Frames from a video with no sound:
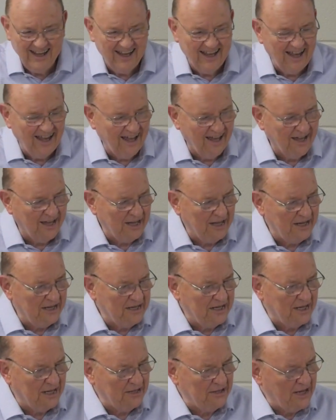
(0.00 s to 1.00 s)

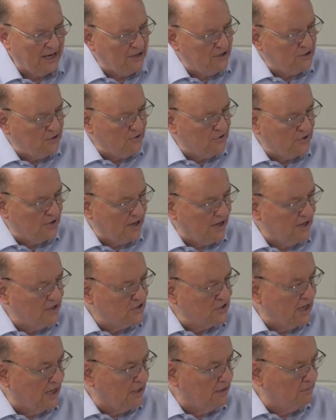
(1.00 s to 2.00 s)
and they do
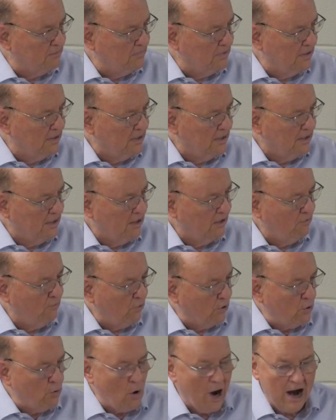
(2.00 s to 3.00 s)
things and
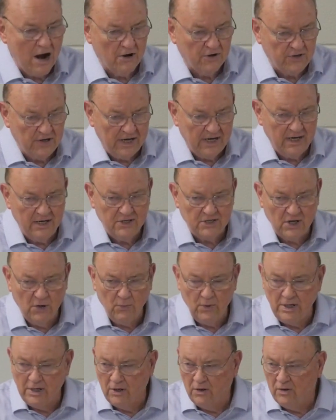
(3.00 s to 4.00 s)
require things that
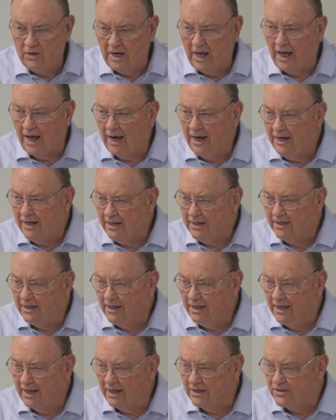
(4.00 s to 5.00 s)
we don't like,
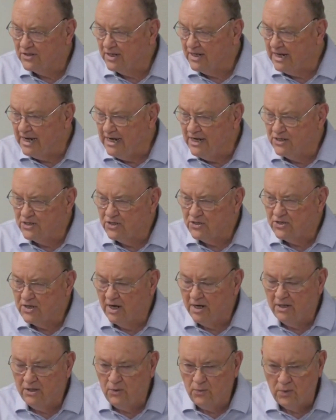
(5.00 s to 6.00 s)
and it's the easiest
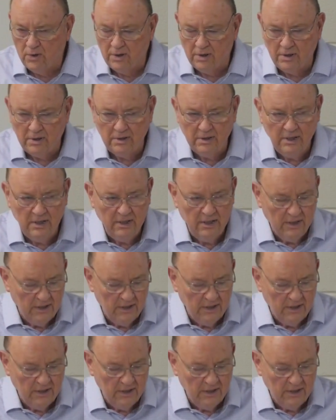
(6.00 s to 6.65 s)
thing in the world